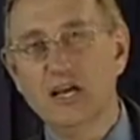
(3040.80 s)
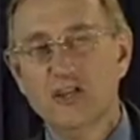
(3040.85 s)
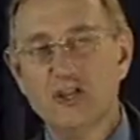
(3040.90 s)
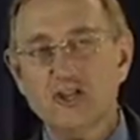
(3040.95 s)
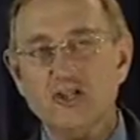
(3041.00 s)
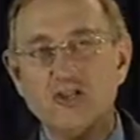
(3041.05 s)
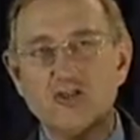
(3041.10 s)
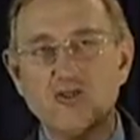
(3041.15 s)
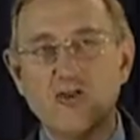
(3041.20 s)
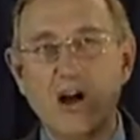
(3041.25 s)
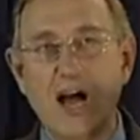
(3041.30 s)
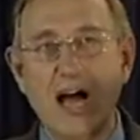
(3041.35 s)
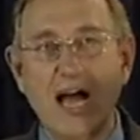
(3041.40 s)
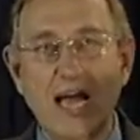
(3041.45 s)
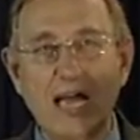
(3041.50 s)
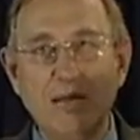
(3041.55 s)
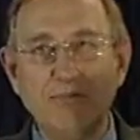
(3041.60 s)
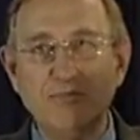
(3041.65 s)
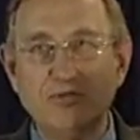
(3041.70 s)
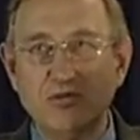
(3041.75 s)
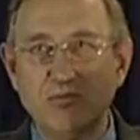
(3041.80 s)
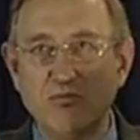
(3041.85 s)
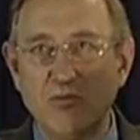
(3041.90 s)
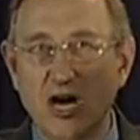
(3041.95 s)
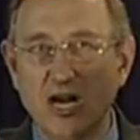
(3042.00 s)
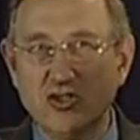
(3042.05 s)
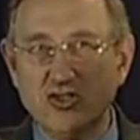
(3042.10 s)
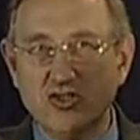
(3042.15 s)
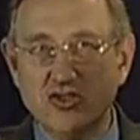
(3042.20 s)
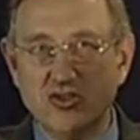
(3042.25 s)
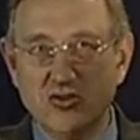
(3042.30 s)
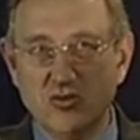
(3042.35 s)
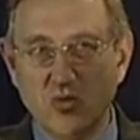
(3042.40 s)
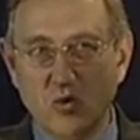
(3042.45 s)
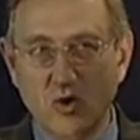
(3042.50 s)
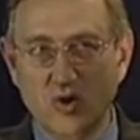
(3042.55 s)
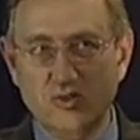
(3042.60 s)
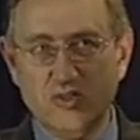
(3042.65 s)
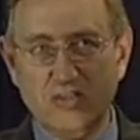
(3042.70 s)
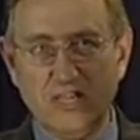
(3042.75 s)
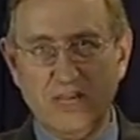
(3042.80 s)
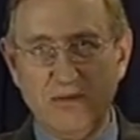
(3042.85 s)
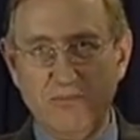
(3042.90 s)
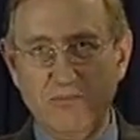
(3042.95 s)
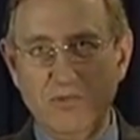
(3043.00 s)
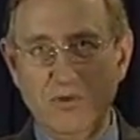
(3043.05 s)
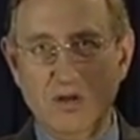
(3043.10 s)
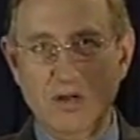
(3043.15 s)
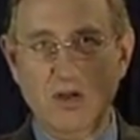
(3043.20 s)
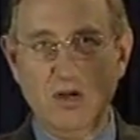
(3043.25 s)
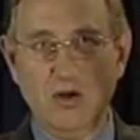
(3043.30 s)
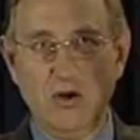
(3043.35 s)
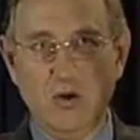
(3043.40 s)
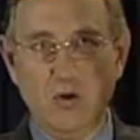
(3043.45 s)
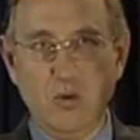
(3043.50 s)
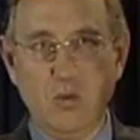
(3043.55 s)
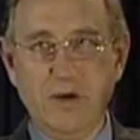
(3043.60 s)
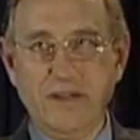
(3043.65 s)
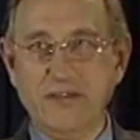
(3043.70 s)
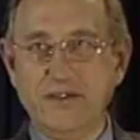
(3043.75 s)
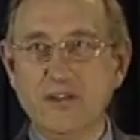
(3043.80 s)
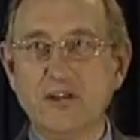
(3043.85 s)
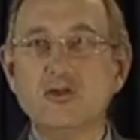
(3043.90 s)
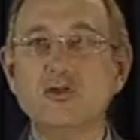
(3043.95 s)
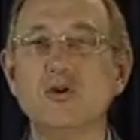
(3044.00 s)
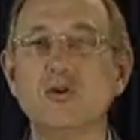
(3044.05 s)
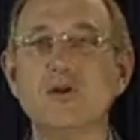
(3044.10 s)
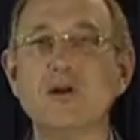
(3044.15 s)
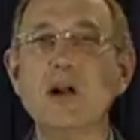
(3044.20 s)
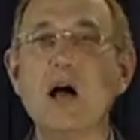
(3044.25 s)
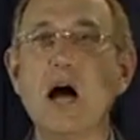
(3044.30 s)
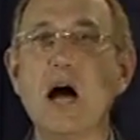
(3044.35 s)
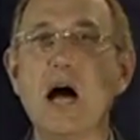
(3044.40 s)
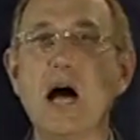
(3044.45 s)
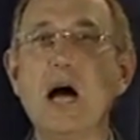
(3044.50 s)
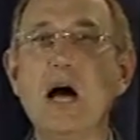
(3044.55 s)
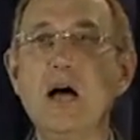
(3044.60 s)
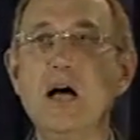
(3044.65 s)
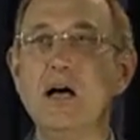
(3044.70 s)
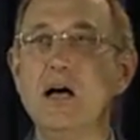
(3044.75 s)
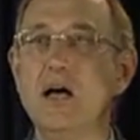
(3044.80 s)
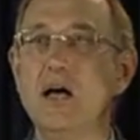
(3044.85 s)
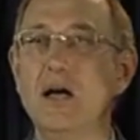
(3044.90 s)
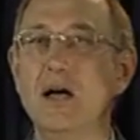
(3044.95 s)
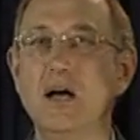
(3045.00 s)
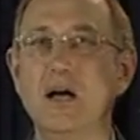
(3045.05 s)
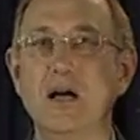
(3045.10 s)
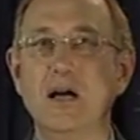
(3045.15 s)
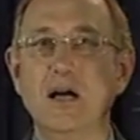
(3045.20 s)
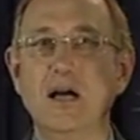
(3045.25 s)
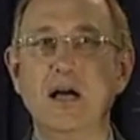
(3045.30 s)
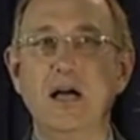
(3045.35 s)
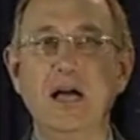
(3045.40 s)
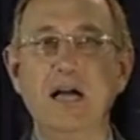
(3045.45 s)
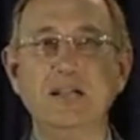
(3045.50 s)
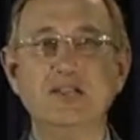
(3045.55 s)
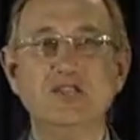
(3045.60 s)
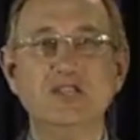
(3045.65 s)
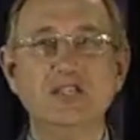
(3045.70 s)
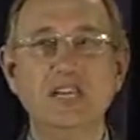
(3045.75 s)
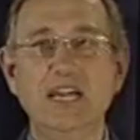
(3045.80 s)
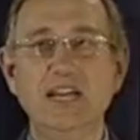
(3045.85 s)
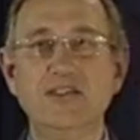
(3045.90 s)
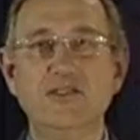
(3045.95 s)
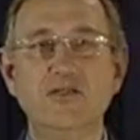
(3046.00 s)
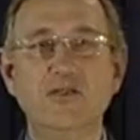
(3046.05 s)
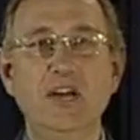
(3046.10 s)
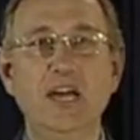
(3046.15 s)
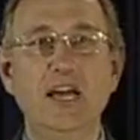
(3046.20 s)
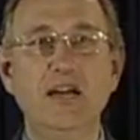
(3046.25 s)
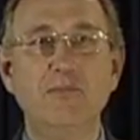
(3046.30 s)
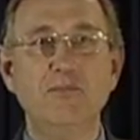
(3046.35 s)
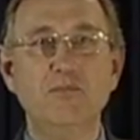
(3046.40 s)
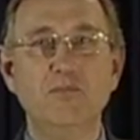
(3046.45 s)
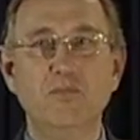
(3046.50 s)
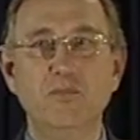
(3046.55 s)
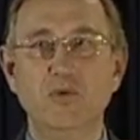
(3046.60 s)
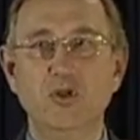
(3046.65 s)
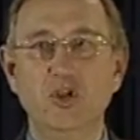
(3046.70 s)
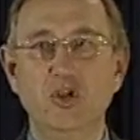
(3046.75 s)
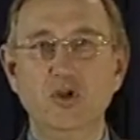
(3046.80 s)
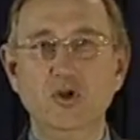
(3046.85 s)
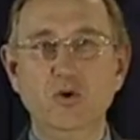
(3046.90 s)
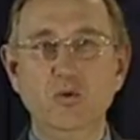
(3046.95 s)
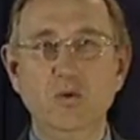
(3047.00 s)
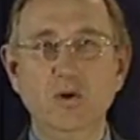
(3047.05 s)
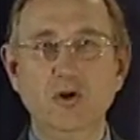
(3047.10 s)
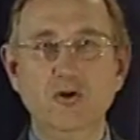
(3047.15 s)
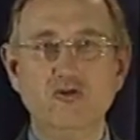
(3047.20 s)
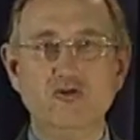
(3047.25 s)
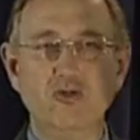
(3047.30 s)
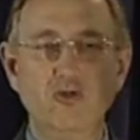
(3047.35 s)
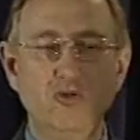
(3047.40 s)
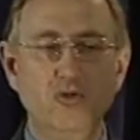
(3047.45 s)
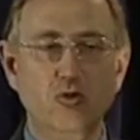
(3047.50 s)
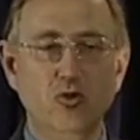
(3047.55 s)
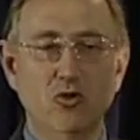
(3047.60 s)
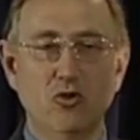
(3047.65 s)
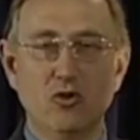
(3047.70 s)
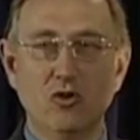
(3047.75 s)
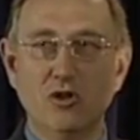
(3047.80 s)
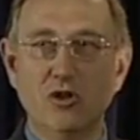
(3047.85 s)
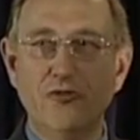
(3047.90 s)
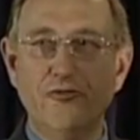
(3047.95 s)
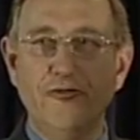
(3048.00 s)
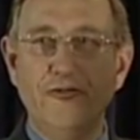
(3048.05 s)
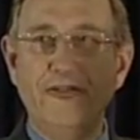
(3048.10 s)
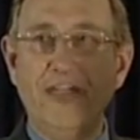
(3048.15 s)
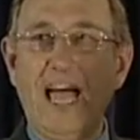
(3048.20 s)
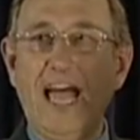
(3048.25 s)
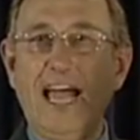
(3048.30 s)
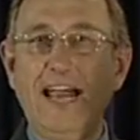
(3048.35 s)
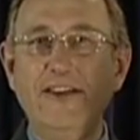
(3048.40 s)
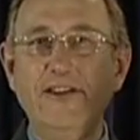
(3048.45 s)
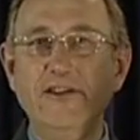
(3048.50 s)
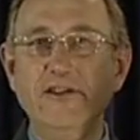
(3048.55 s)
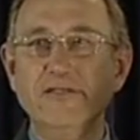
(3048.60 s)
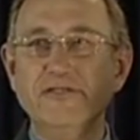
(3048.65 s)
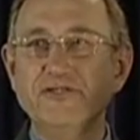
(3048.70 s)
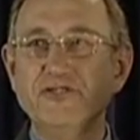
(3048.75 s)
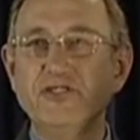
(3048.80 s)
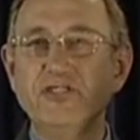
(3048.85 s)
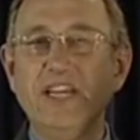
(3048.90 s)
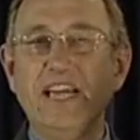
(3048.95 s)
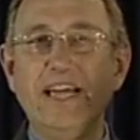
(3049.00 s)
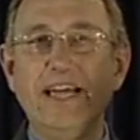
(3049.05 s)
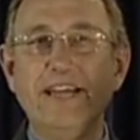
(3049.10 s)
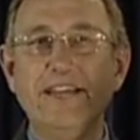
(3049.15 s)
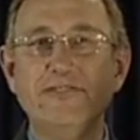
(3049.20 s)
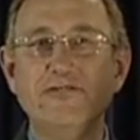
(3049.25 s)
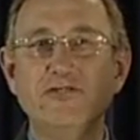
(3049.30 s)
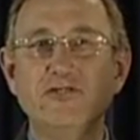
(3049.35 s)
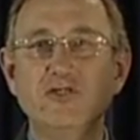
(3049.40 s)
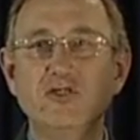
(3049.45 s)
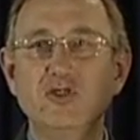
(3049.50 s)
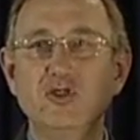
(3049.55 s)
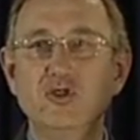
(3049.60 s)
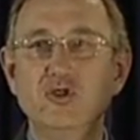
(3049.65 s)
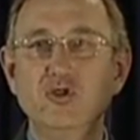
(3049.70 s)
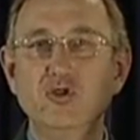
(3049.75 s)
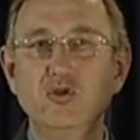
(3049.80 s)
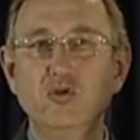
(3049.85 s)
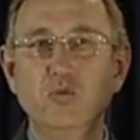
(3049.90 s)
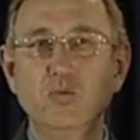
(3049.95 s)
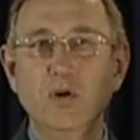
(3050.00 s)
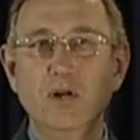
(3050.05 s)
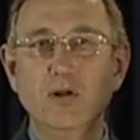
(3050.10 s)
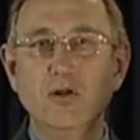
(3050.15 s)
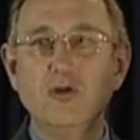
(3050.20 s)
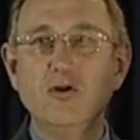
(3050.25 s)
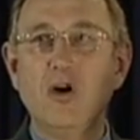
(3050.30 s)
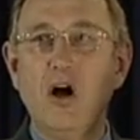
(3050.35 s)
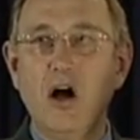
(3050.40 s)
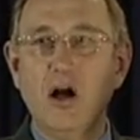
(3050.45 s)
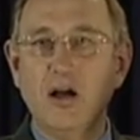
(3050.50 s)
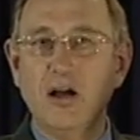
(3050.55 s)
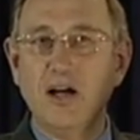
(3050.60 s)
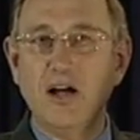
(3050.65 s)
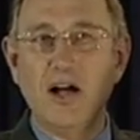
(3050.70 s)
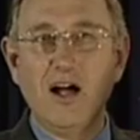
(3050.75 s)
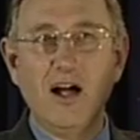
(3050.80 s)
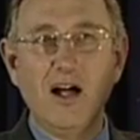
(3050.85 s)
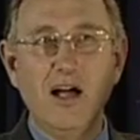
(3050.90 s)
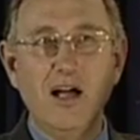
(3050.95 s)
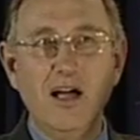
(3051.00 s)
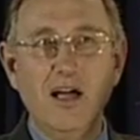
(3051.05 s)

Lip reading: the scribes marched towards him with the Torah and said to him, you will rule. Daniel said, you will conquer.